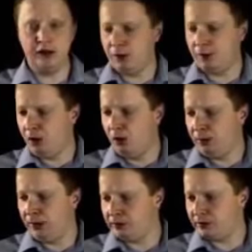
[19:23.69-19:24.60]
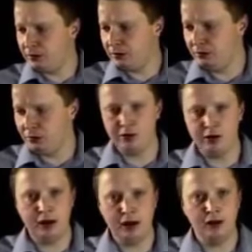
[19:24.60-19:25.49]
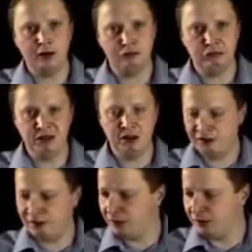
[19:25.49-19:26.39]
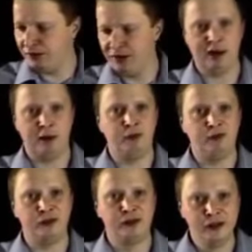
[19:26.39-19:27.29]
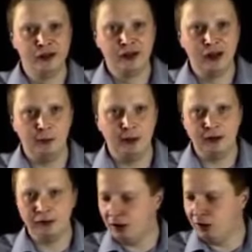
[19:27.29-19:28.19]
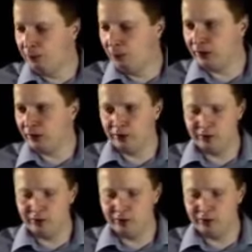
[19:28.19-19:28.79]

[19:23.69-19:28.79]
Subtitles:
given up a whole piece. Does he care? Well, I don't think he's that bothered. I mean, the whole point of